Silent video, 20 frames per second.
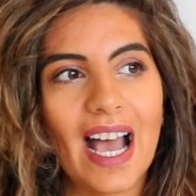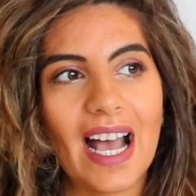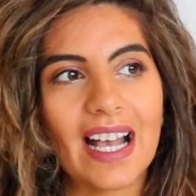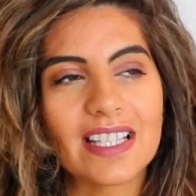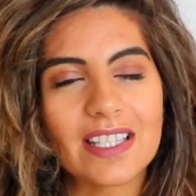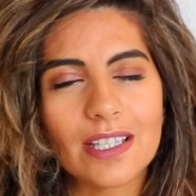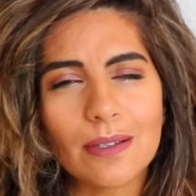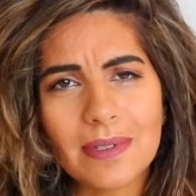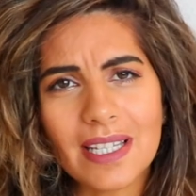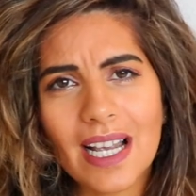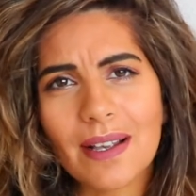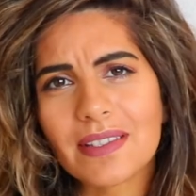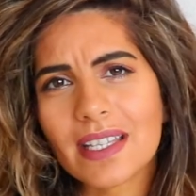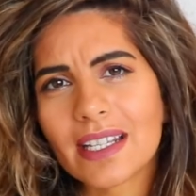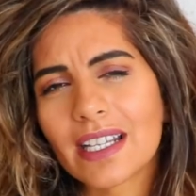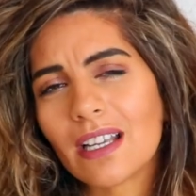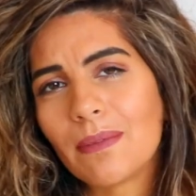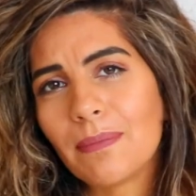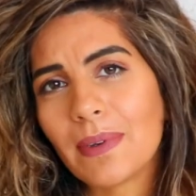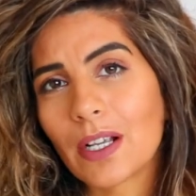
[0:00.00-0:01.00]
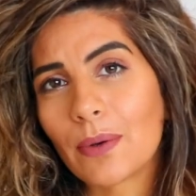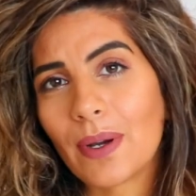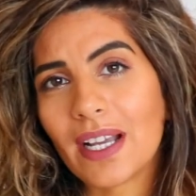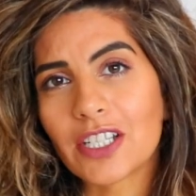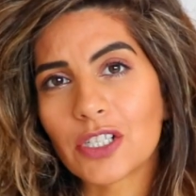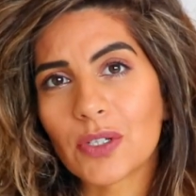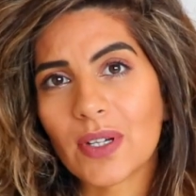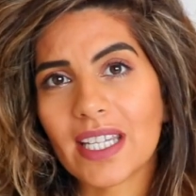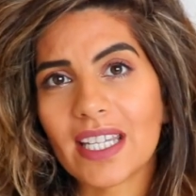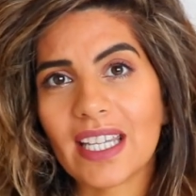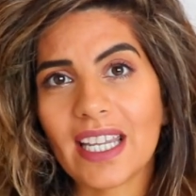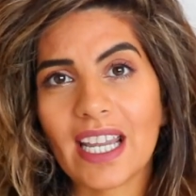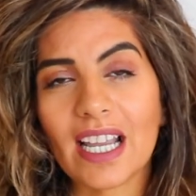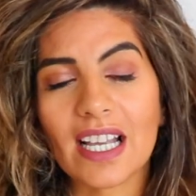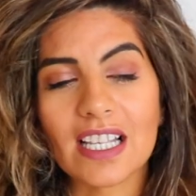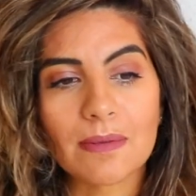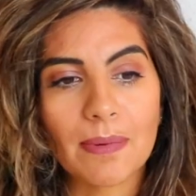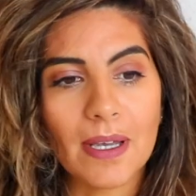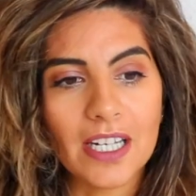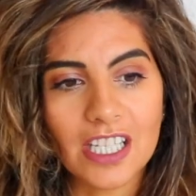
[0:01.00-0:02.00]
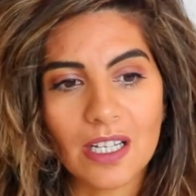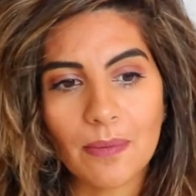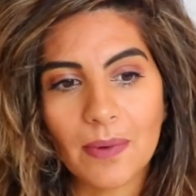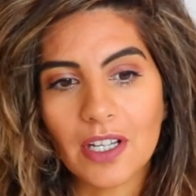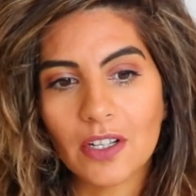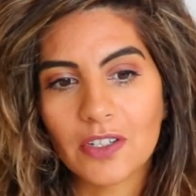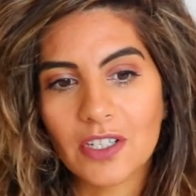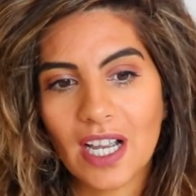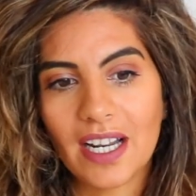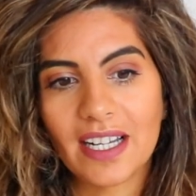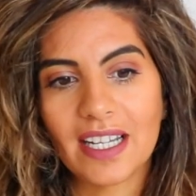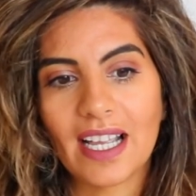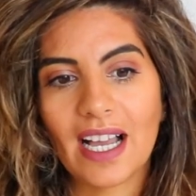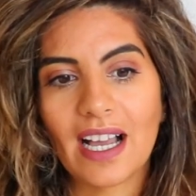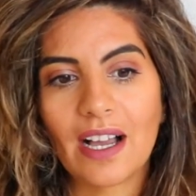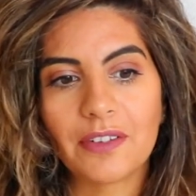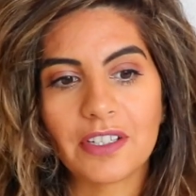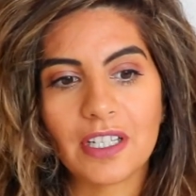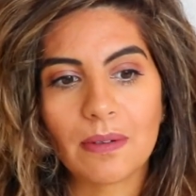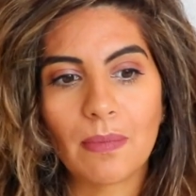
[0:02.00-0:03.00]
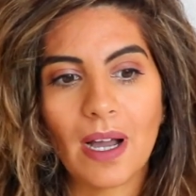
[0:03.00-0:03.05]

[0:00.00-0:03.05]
And sometimes it can be quite tricky, especially when you're dining out.